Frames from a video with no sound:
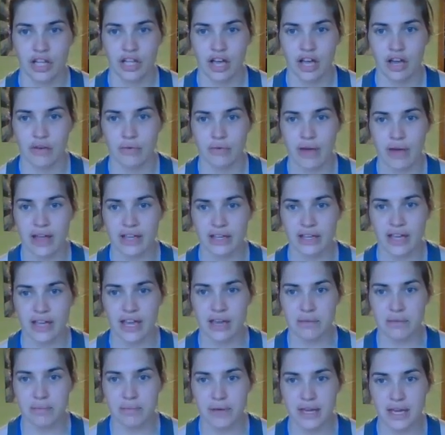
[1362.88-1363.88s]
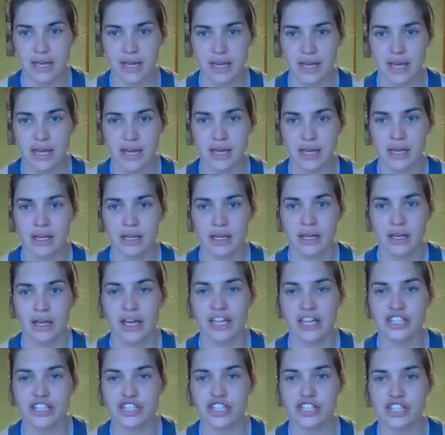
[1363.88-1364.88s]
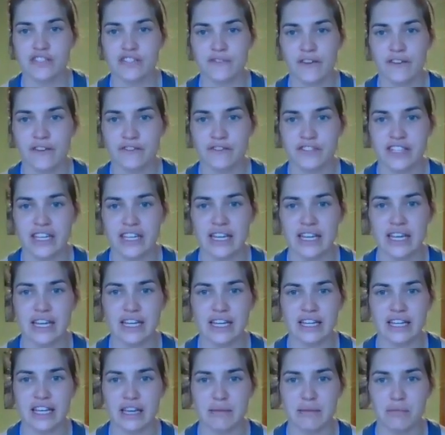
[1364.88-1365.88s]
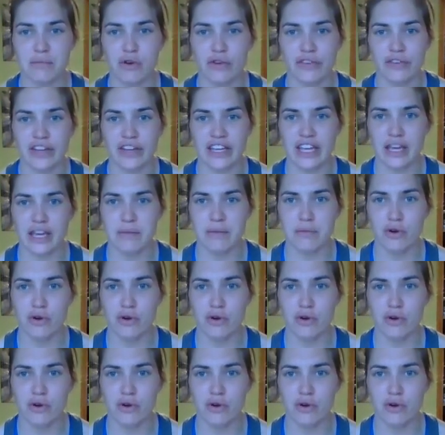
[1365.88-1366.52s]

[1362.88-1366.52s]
All right, KB, it's just 15. Keep moving, keep